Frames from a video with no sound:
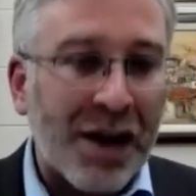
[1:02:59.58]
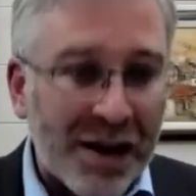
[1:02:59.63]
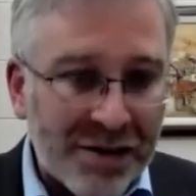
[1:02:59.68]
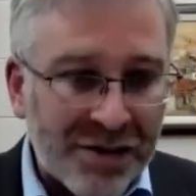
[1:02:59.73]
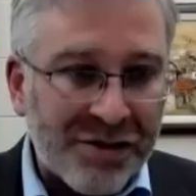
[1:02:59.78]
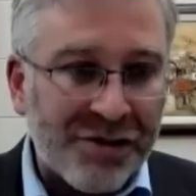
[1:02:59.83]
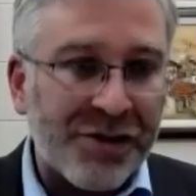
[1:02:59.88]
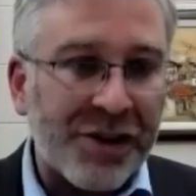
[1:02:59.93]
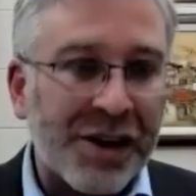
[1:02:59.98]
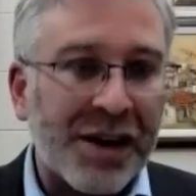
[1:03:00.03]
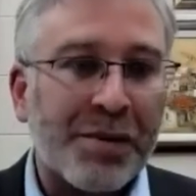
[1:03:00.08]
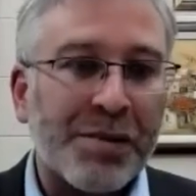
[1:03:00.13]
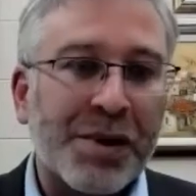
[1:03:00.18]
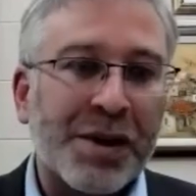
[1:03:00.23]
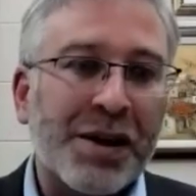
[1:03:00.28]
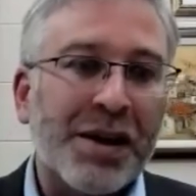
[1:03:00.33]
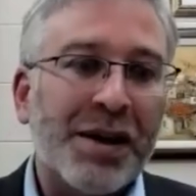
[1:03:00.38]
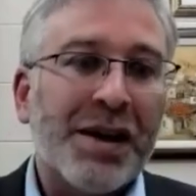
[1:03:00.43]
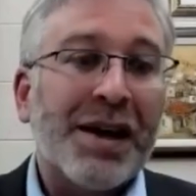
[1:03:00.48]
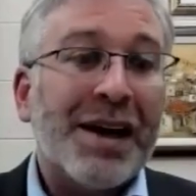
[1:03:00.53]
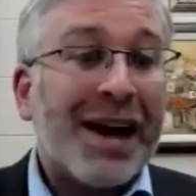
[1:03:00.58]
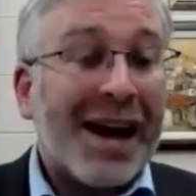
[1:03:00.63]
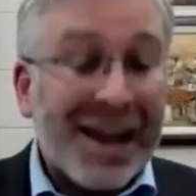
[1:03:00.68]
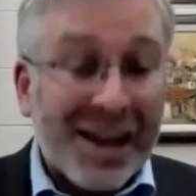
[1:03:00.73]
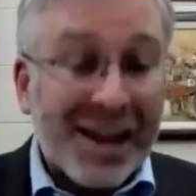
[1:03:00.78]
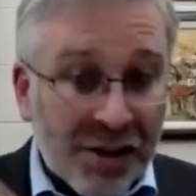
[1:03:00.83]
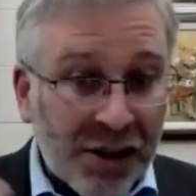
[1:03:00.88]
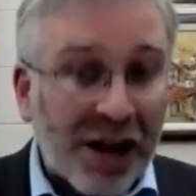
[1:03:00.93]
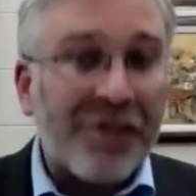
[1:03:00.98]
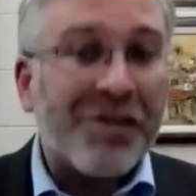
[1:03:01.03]
as a family and
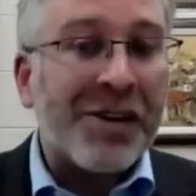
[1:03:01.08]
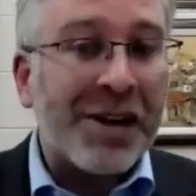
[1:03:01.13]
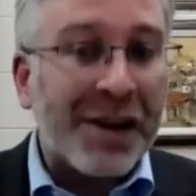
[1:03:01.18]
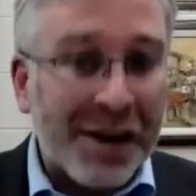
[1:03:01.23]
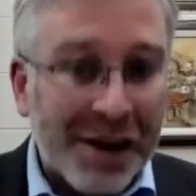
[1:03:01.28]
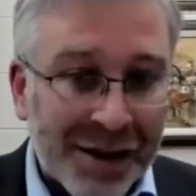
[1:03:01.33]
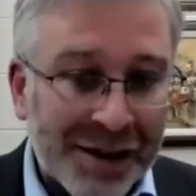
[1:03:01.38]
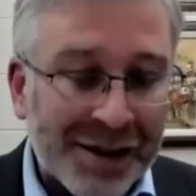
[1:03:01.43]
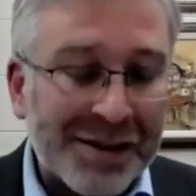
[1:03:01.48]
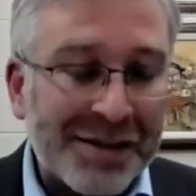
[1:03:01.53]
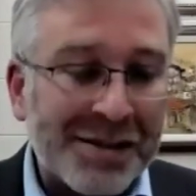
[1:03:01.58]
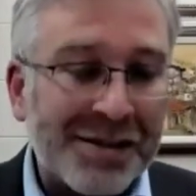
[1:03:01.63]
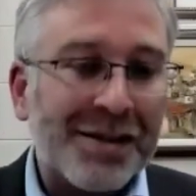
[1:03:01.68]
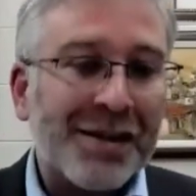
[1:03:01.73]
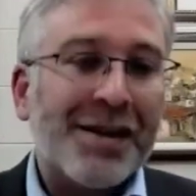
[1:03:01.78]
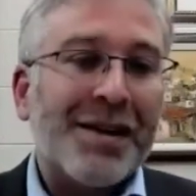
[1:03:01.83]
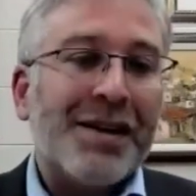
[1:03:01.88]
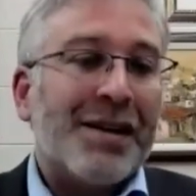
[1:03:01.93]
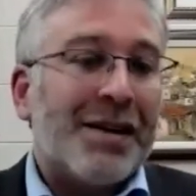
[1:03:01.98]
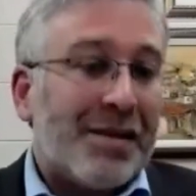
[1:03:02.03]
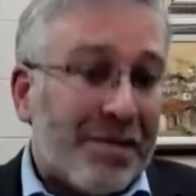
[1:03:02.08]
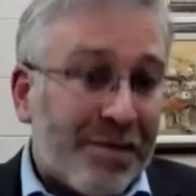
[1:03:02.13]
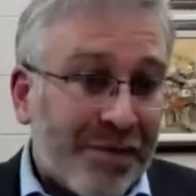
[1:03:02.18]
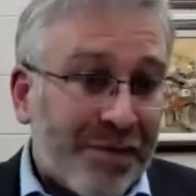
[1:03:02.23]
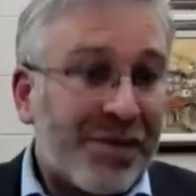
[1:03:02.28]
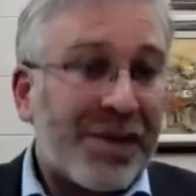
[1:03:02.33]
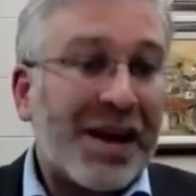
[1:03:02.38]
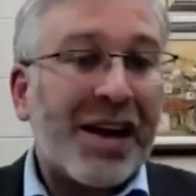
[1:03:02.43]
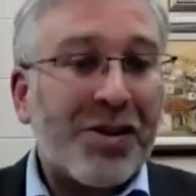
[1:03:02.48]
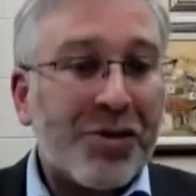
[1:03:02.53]
loving us.
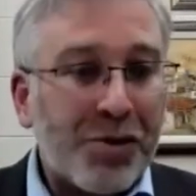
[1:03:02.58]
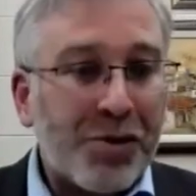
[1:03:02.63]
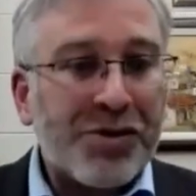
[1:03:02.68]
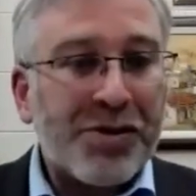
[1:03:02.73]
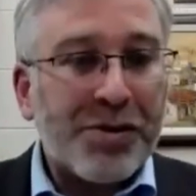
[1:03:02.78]
That's what's